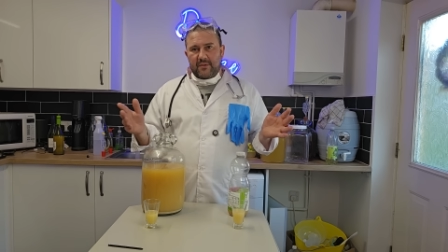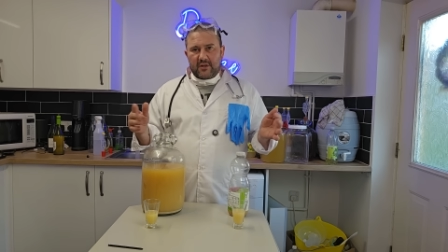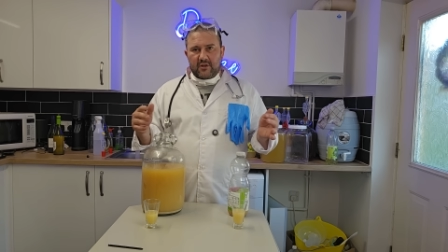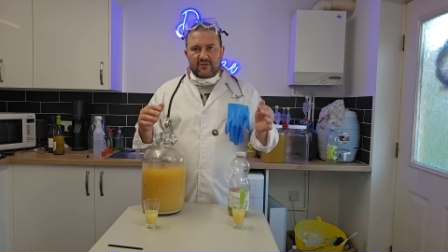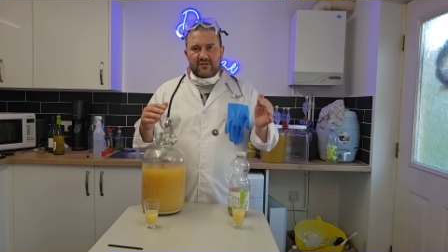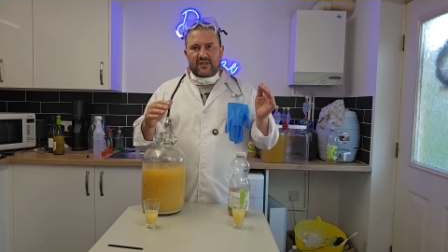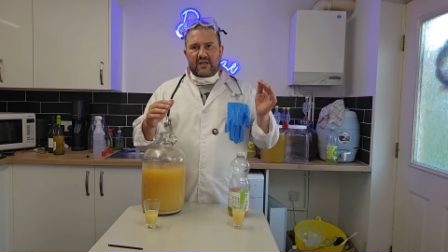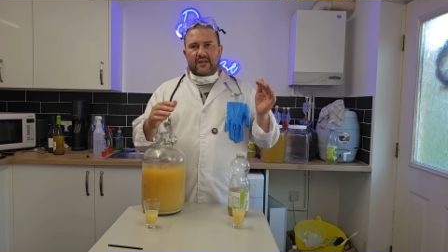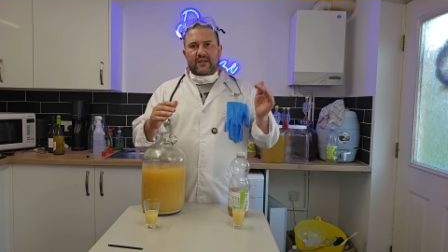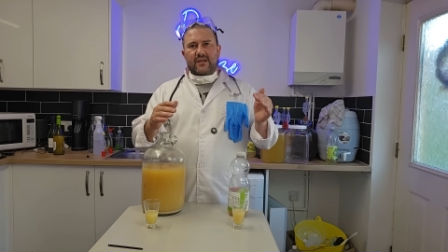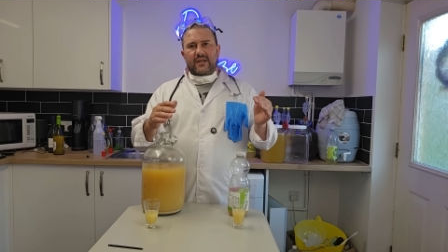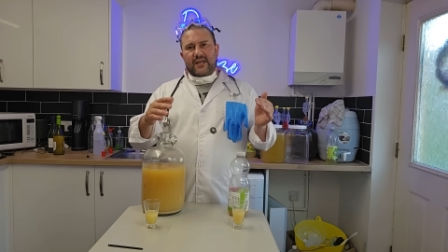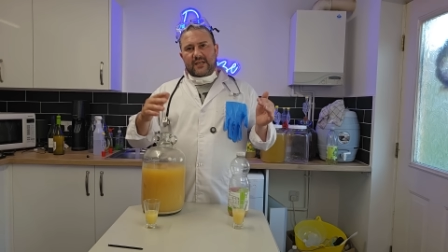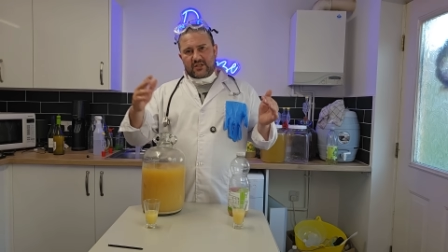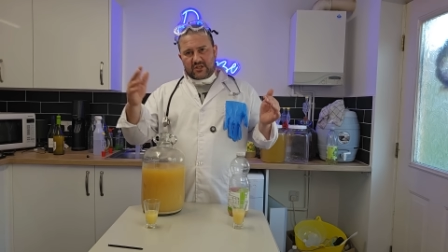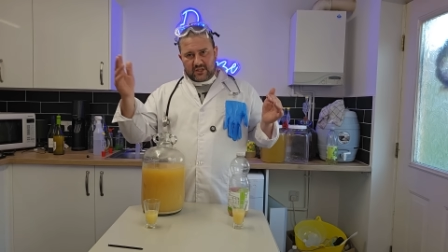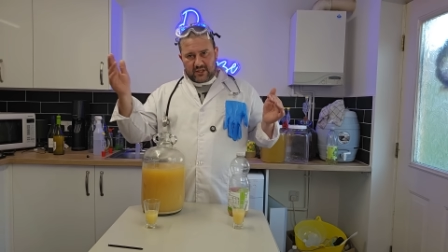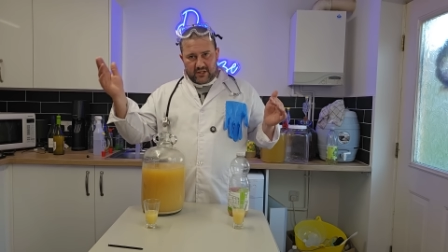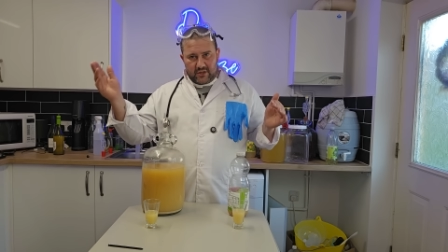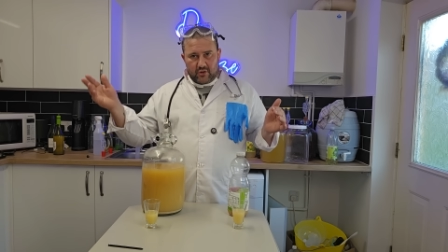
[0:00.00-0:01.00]
because that can
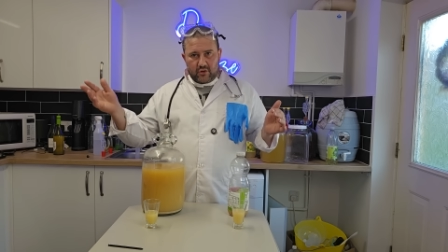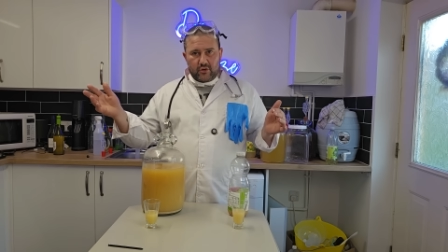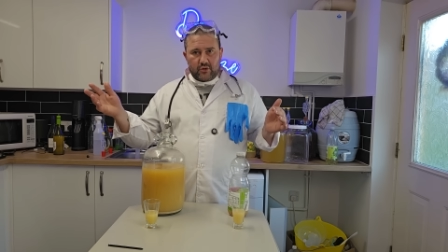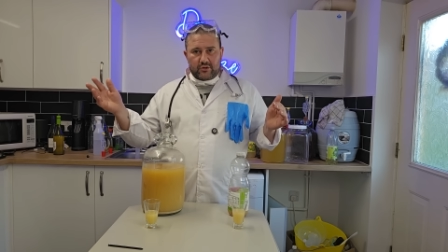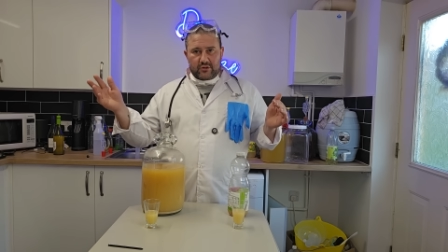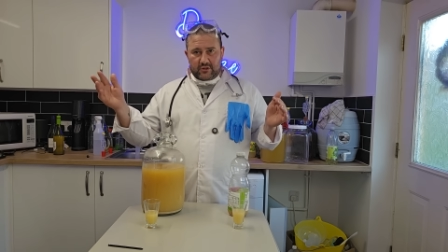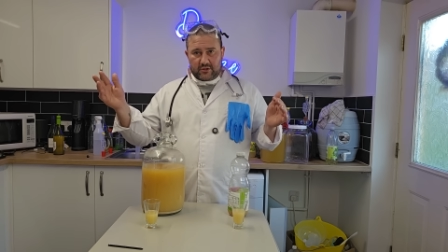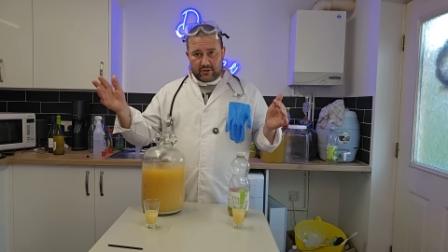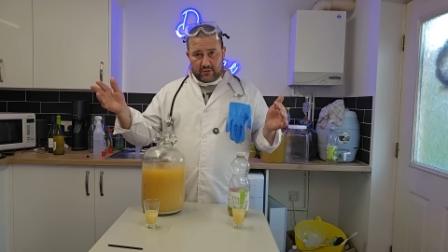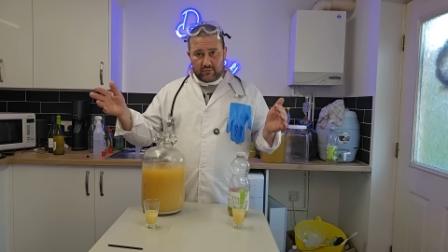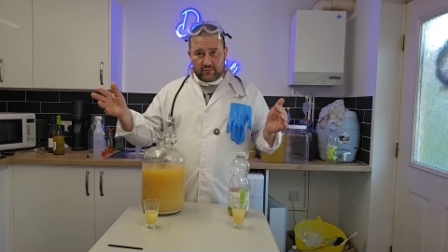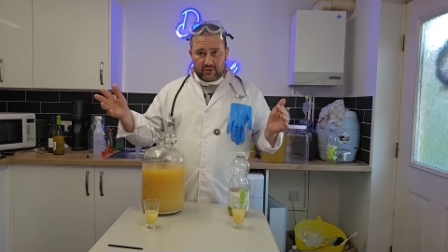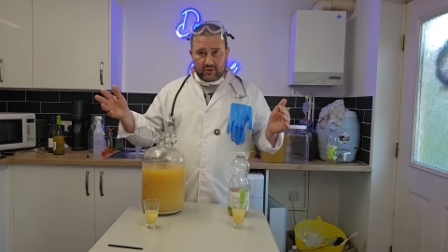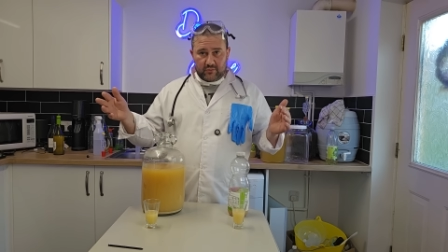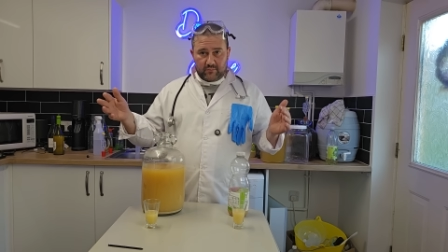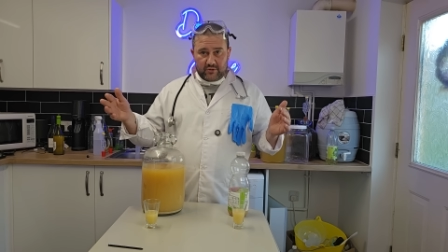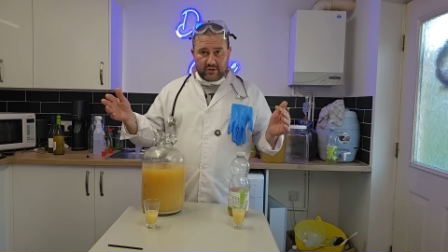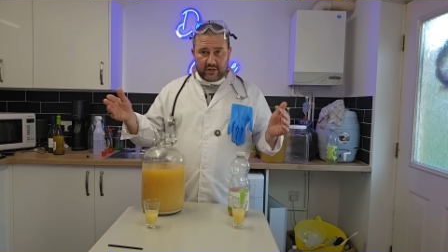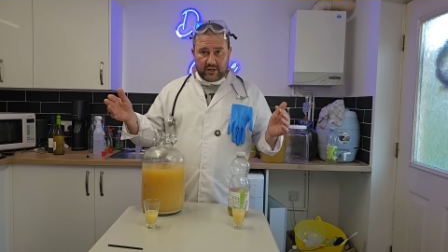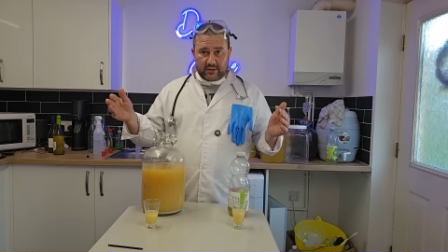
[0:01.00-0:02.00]
actually hurt a
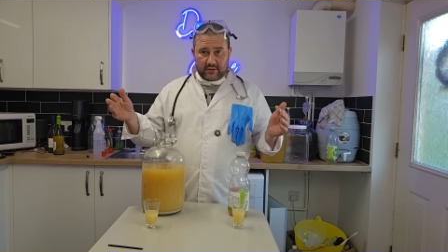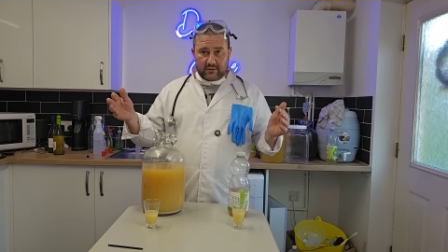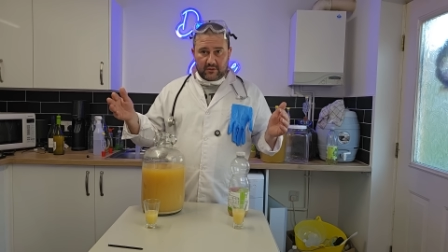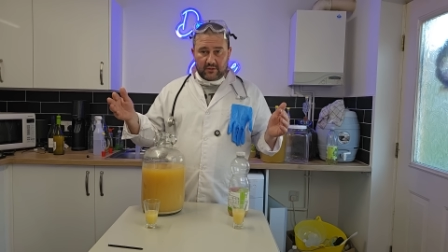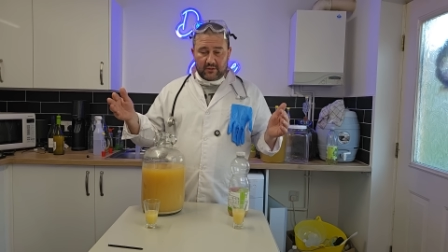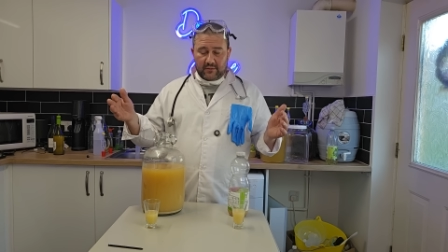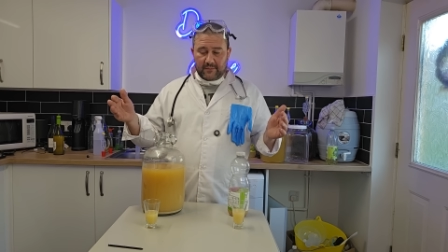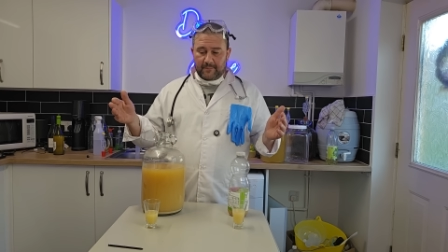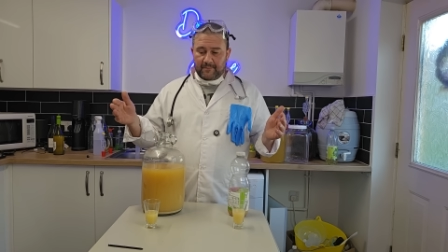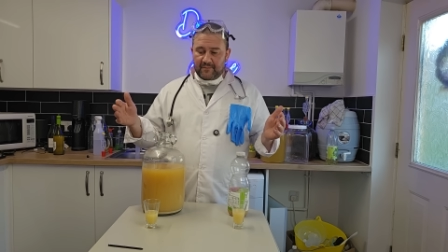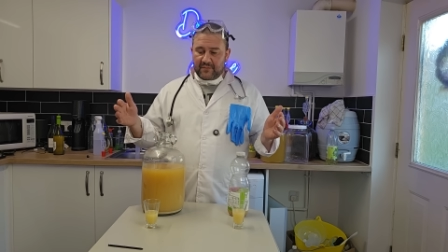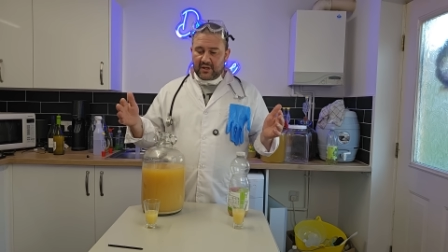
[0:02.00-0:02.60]
YouTube channel.